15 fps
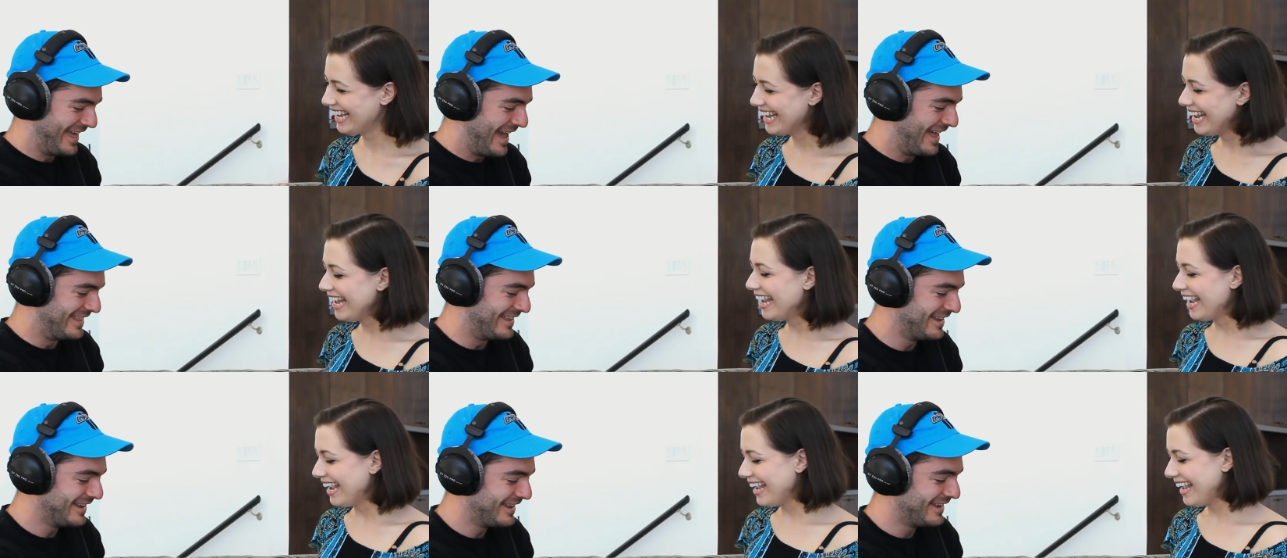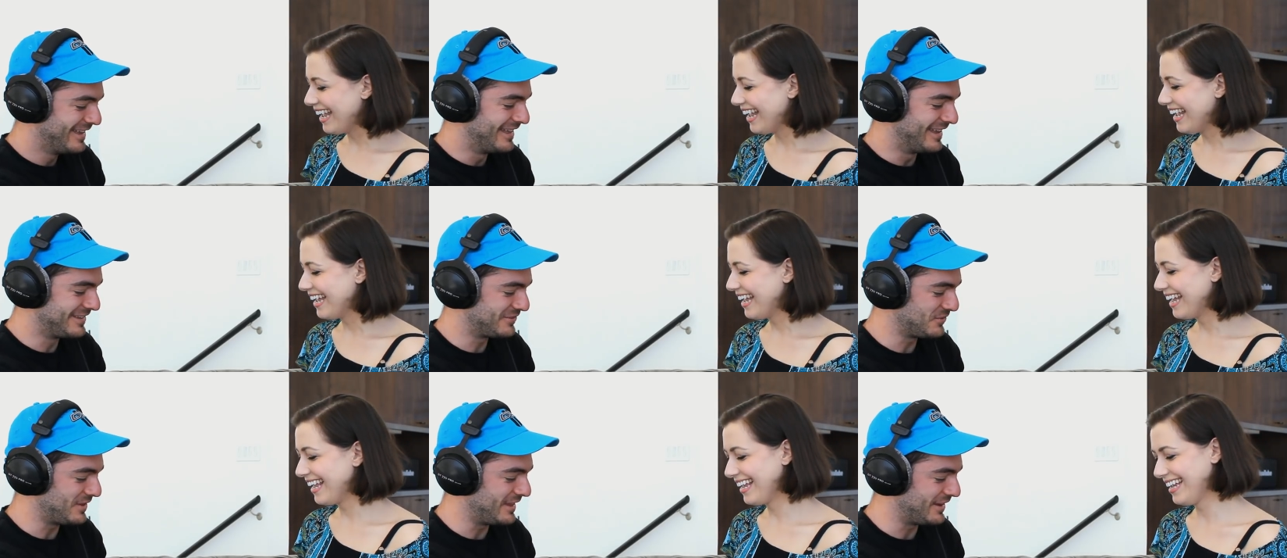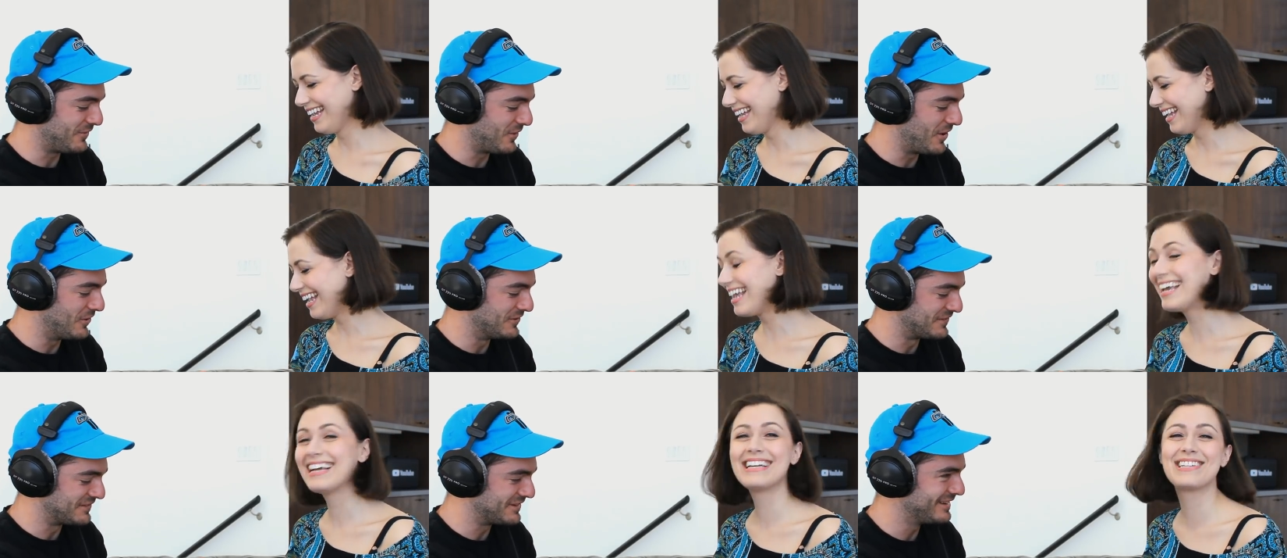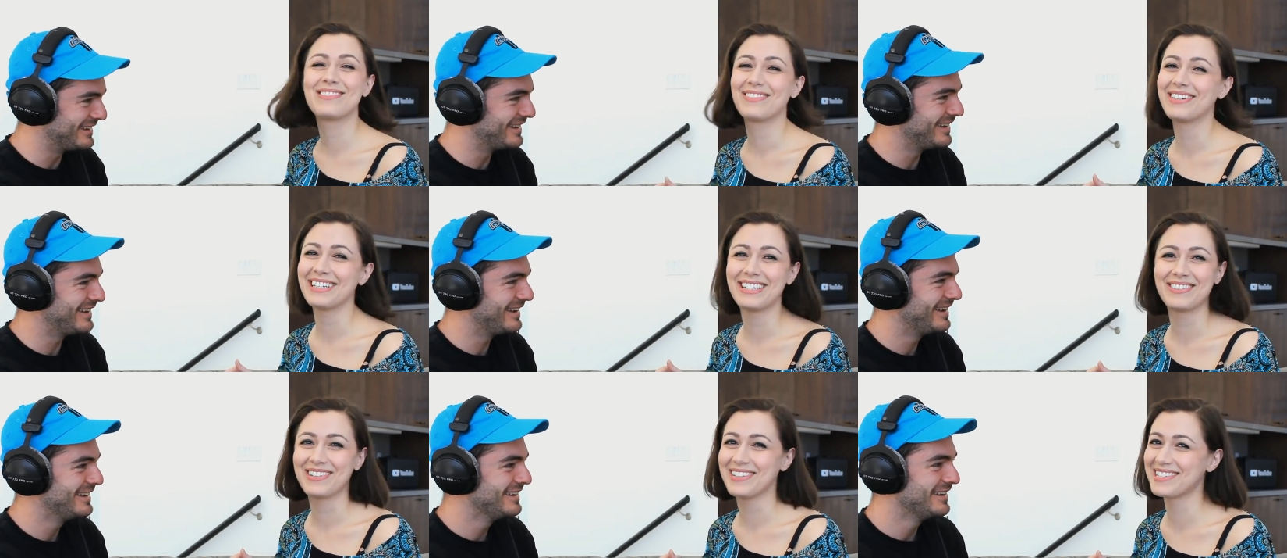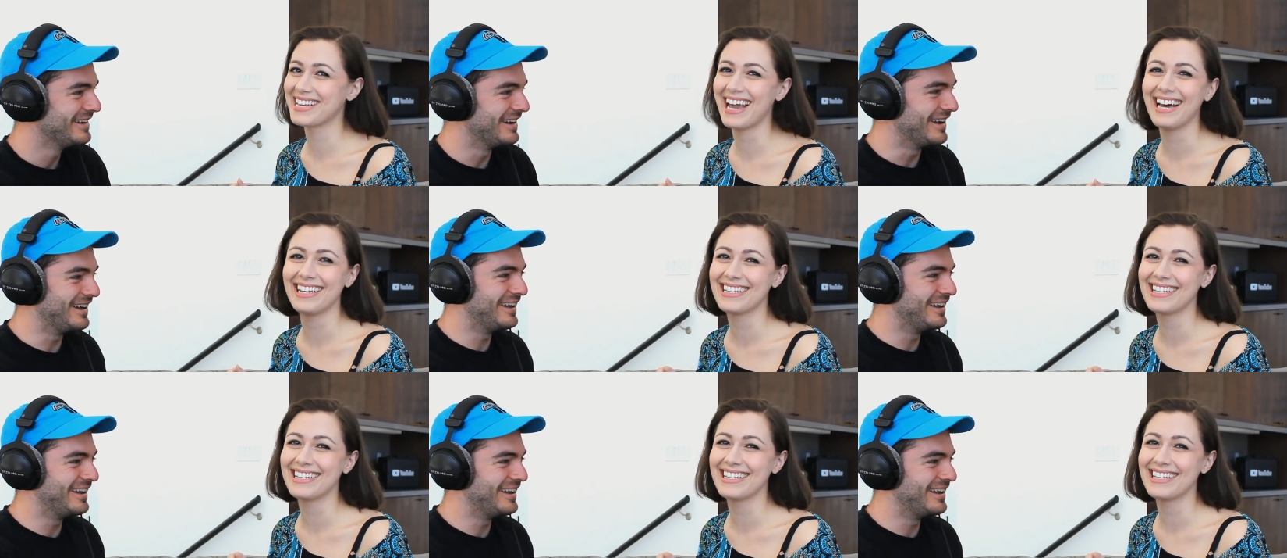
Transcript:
Speaker 1: at that. It's really gross.
Speaker 2: It's really gross.